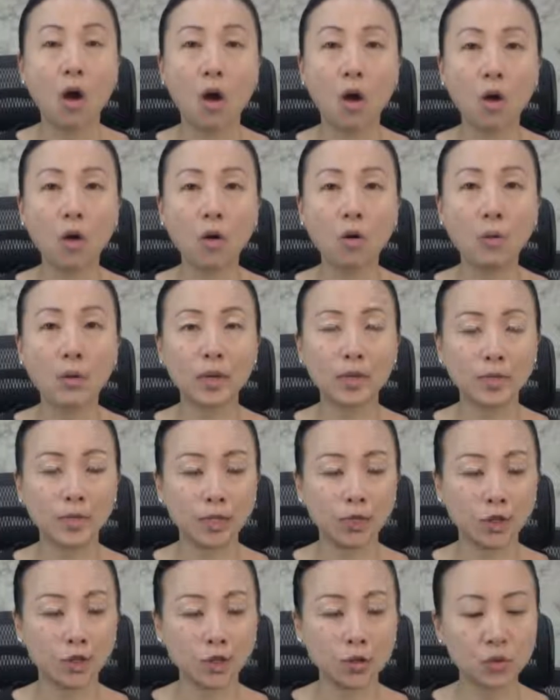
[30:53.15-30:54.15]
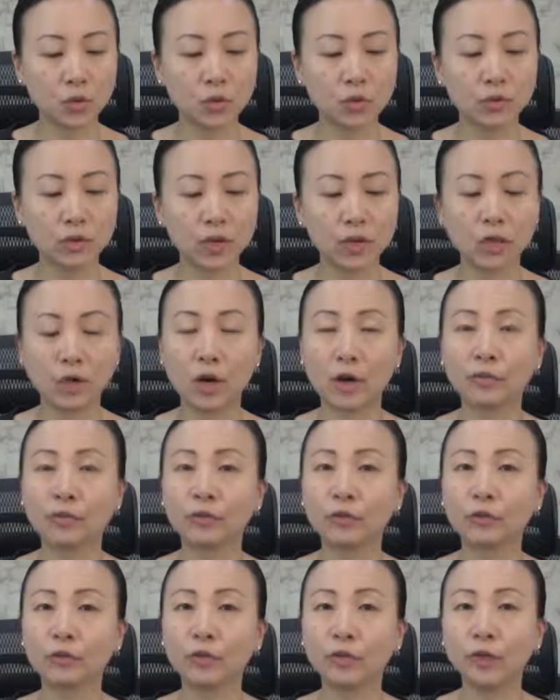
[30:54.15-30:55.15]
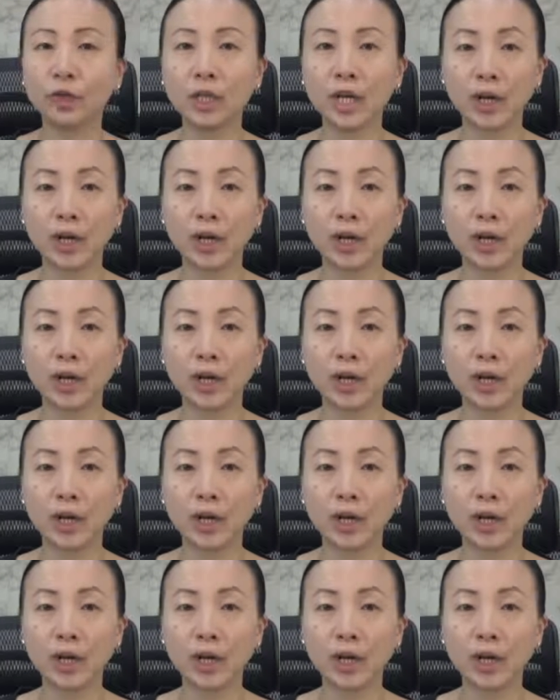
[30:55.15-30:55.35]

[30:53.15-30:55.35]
Always ensure that you have fully